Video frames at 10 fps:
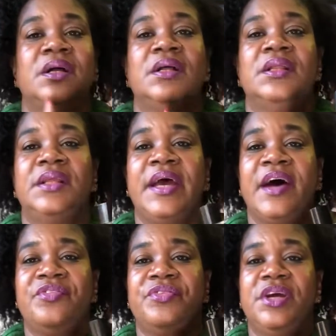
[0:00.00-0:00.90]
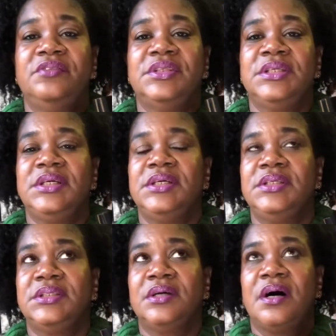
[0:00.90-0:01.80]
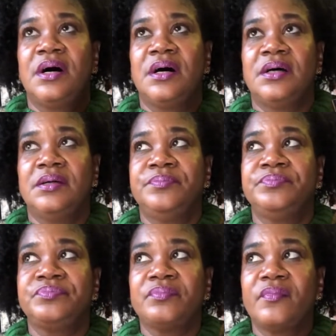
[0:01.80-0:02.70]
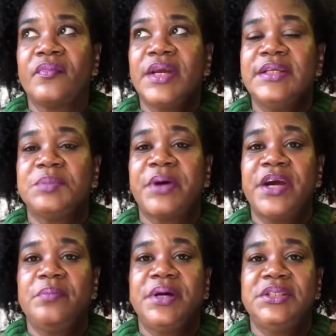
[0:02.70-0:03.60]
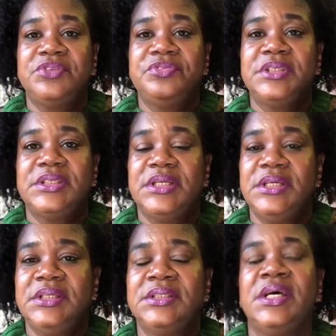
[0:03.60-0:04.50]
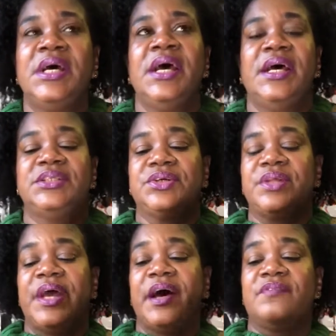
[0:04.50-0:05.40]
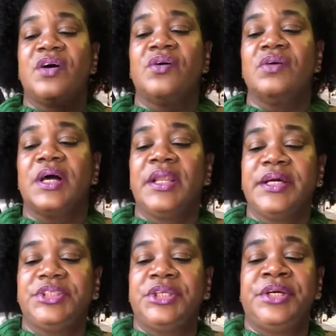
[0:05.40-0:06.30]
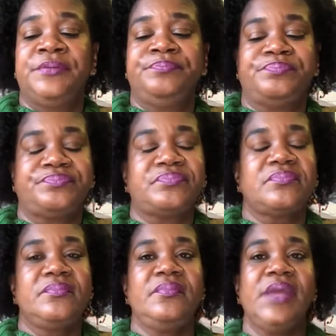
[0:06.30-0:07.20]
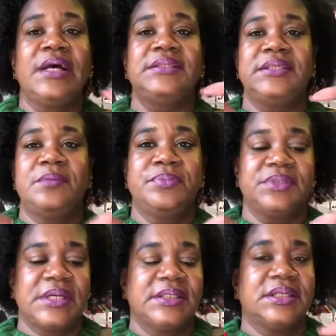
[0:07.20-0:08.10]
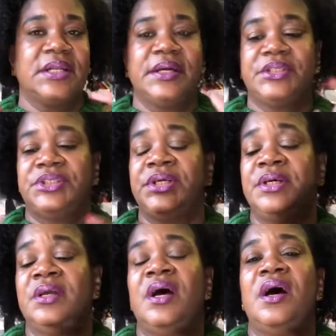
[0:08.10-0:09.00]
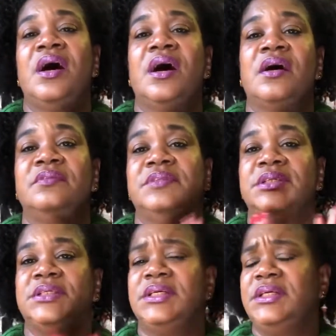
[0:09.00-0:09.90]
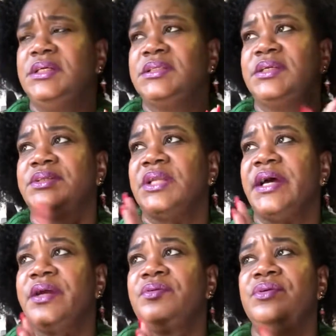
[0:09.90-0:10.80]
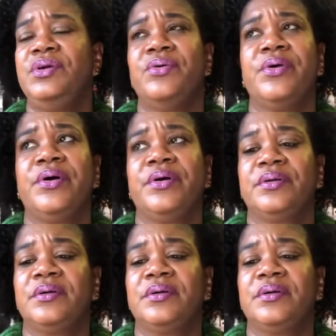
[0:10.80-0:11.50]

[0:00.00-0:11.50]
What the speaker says: they have fragrances inspired by different cities. And so they have a whole collection, a sample size collection of the cities. There's like New York,